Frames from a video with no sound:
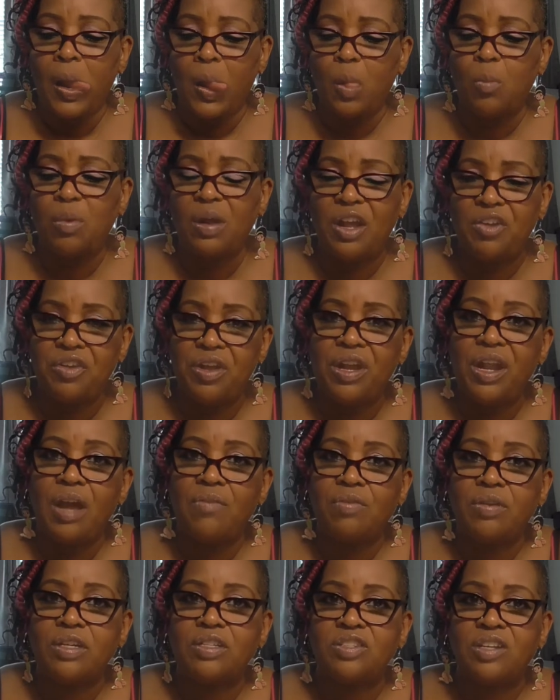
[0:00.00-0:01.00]
But I did
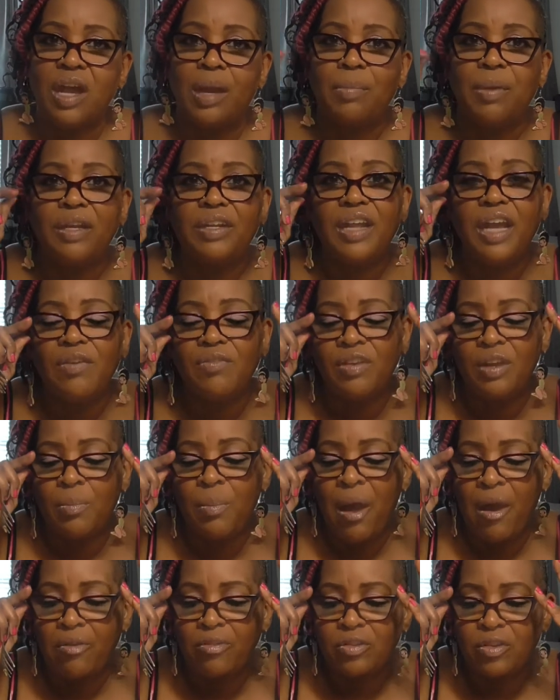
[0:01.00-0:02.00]
have a good time at Dave and them
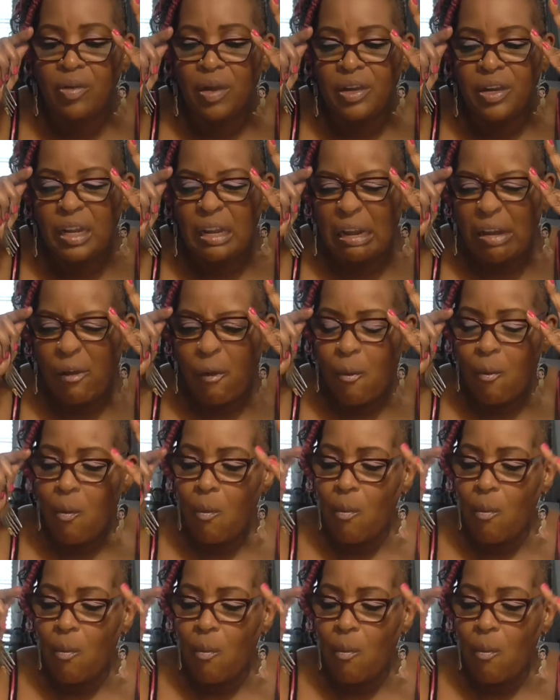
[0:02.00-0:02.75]
house, so I did.